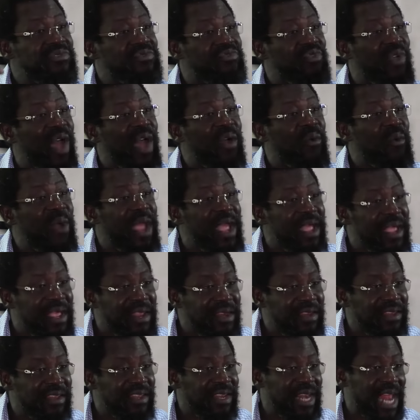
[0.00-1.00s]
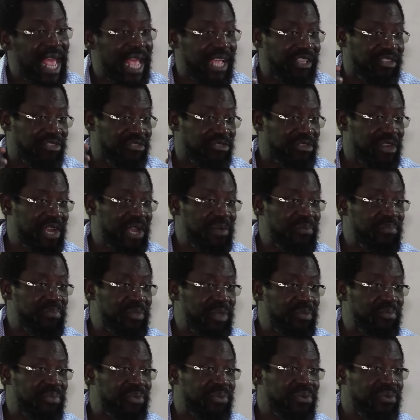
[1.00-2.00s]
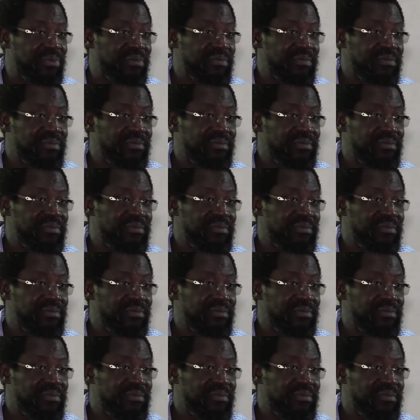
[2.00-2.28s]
to awaken the Nigerian people,